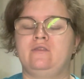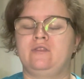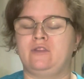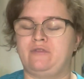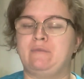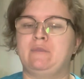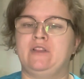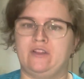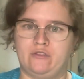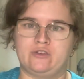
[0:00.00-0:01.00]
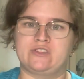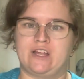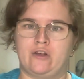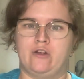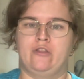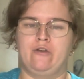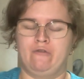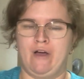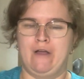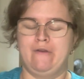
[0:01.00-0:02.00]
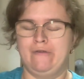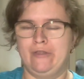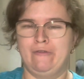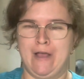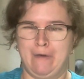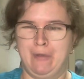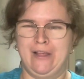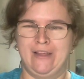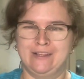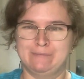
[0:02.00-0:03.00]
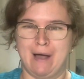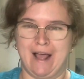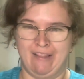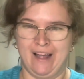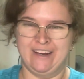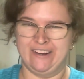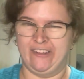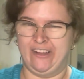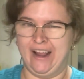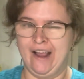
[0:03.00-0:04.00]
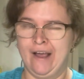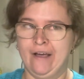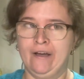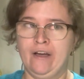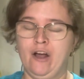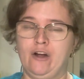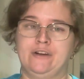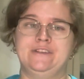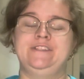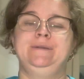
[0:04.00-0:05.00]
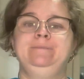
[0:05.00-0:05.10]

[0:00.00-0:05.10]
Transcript: the family that looks like her, the, the family that's biologically hers.